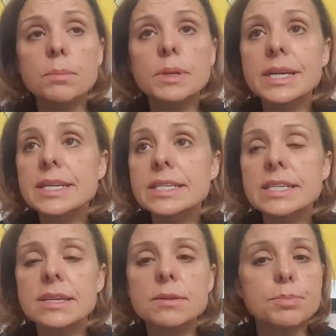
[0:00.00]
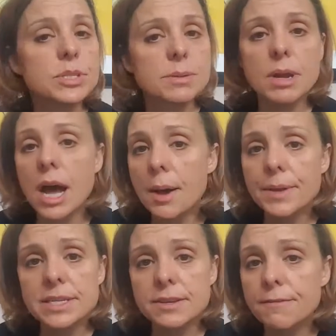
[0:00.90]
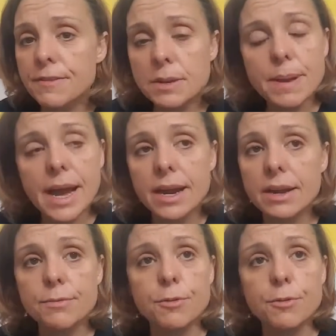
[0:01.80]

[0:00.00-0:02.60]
Please put some comments and feedback